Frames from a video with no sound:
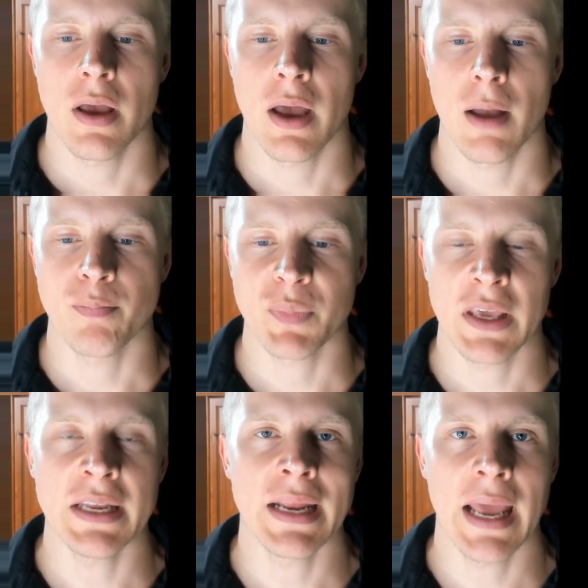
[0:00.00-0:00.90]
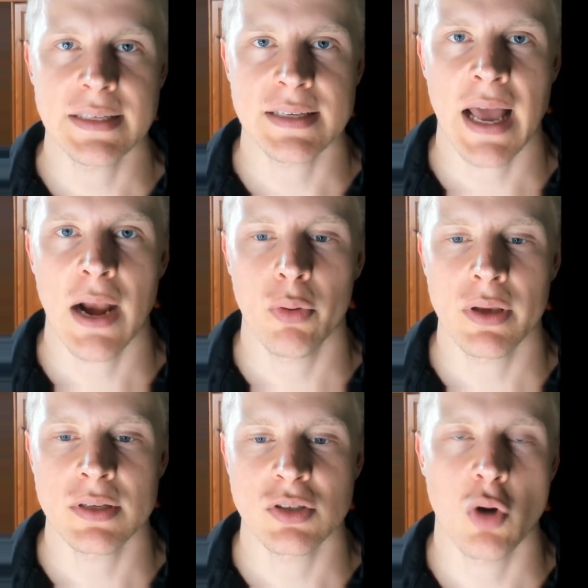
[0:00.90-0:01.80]
um, eating excess
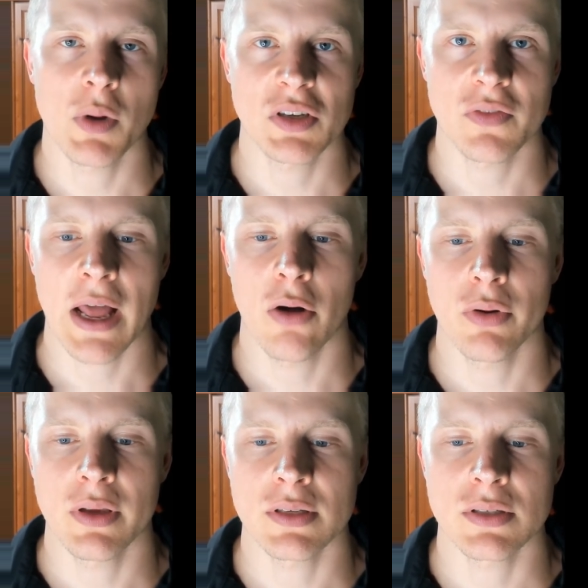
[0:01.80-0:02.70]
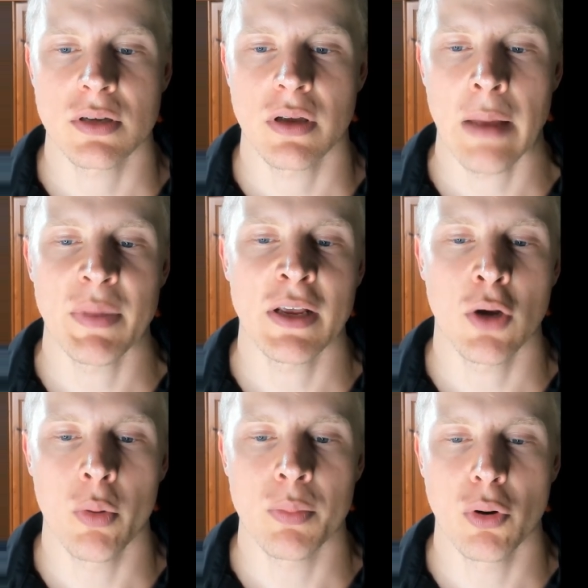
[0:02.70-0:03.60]
calories, surplus of calories, and
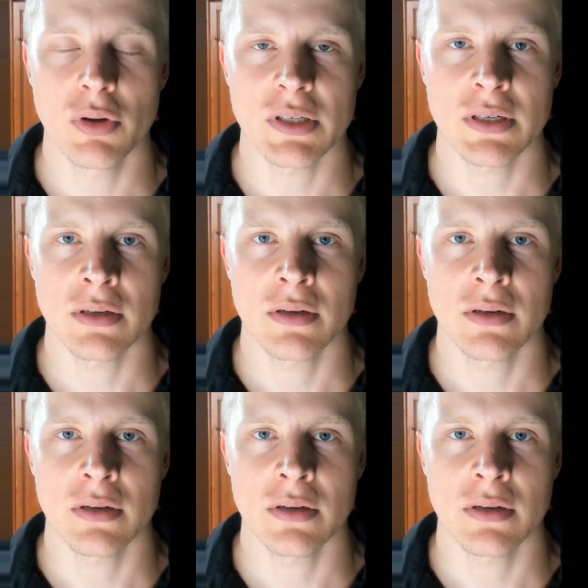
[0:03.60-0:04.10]
being low in protein,